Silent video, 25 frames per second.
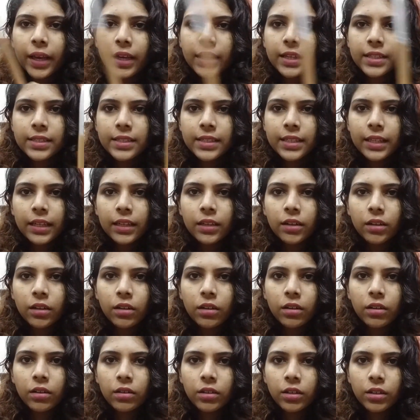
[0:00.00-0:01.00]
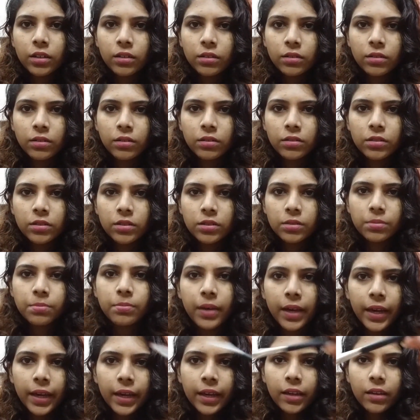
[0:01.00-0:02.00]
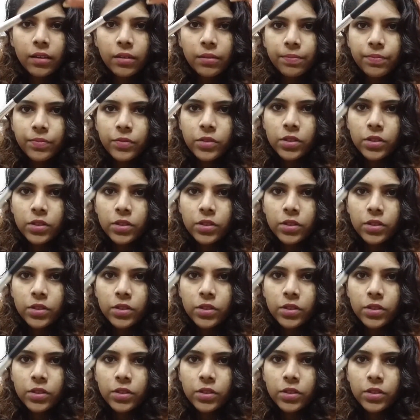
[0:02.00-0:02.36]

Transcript: concealer. It's my